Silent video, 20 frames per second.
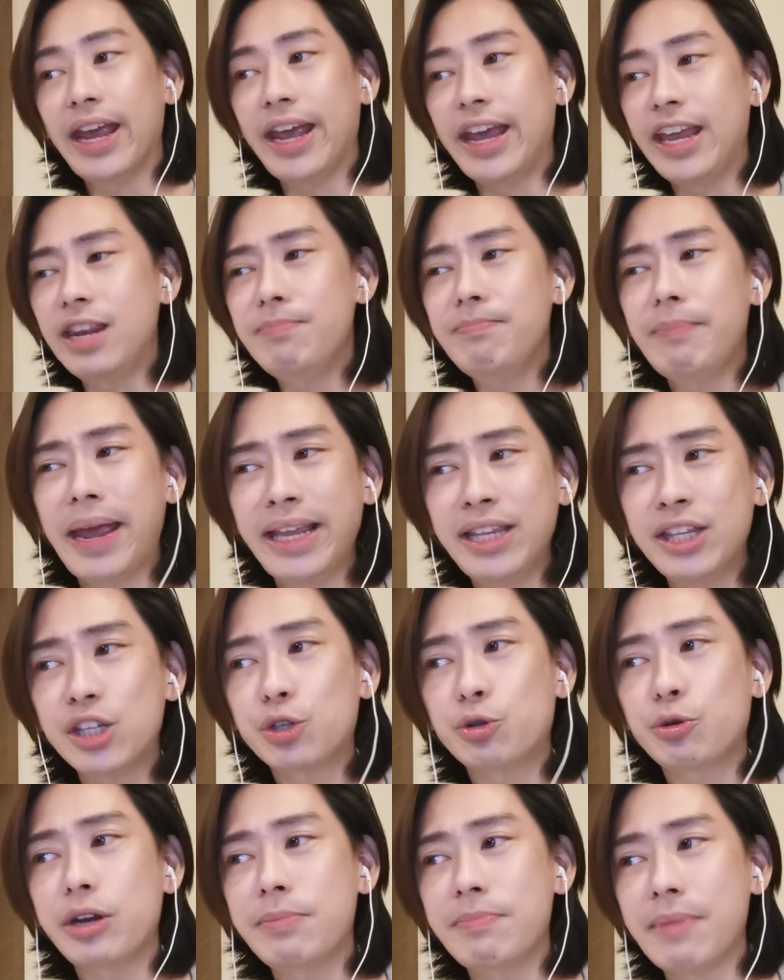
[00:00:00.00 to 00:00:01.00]
In
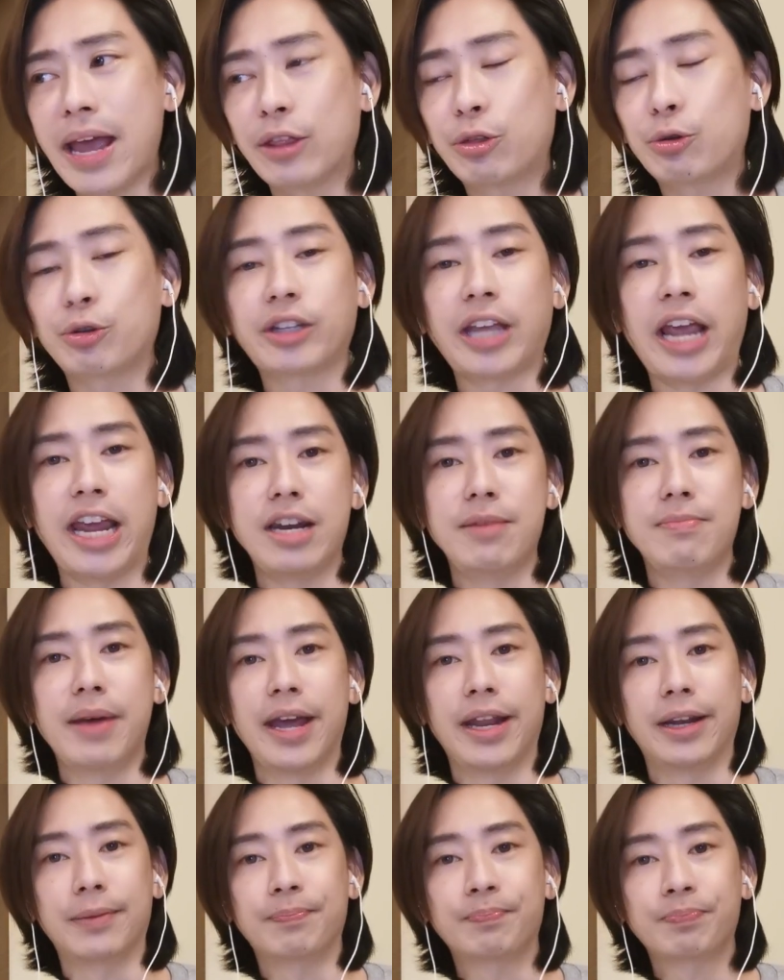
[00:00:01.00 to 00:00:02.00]
mainstream
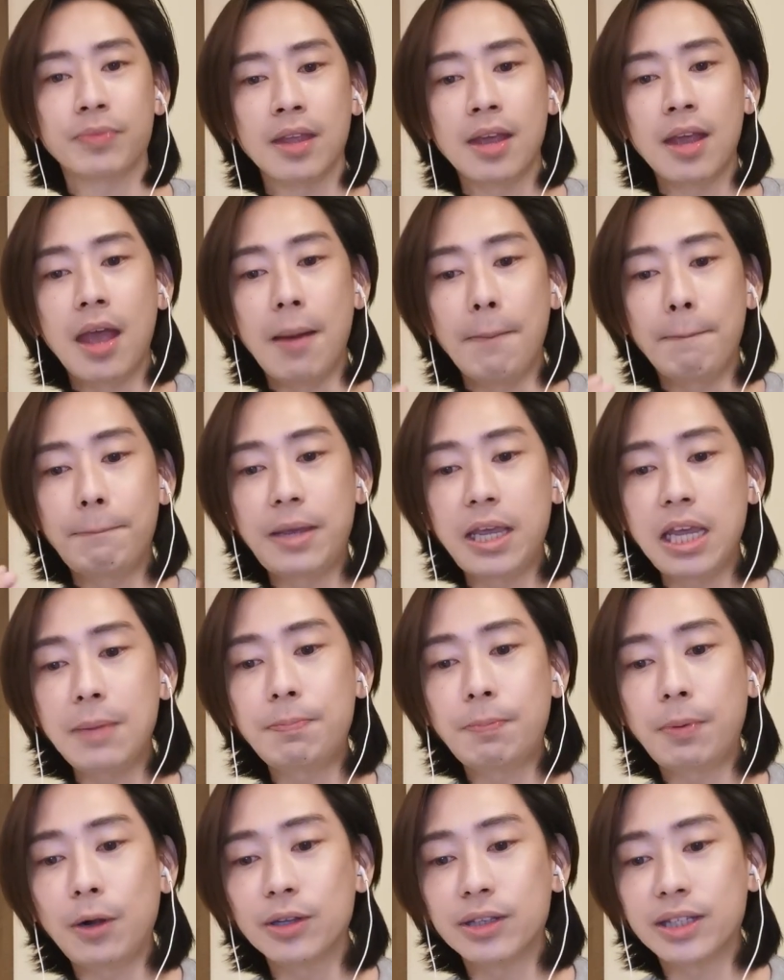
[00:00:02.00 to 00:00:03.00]
entertainment,
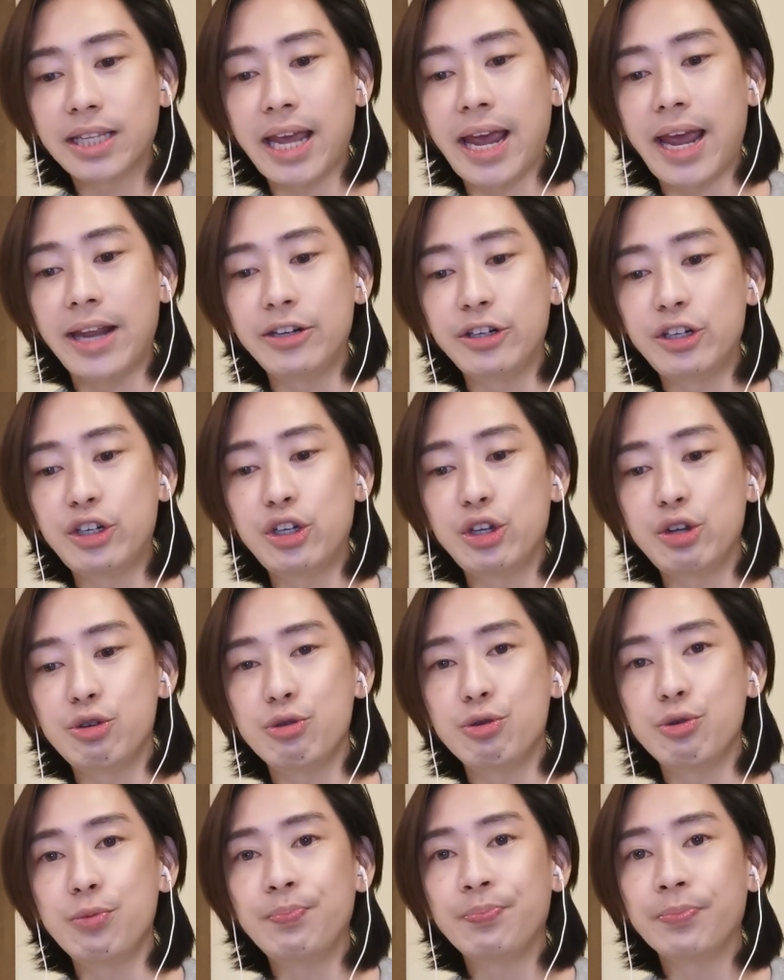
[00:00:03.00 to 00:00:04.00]
people tend
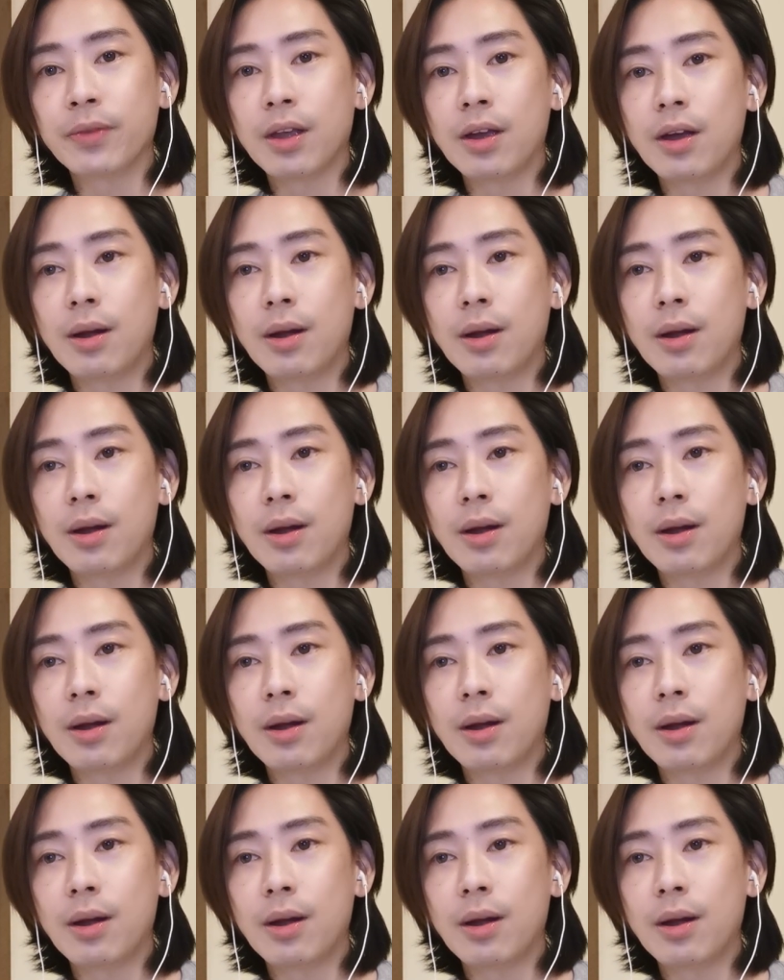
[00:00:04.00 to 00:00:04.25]
to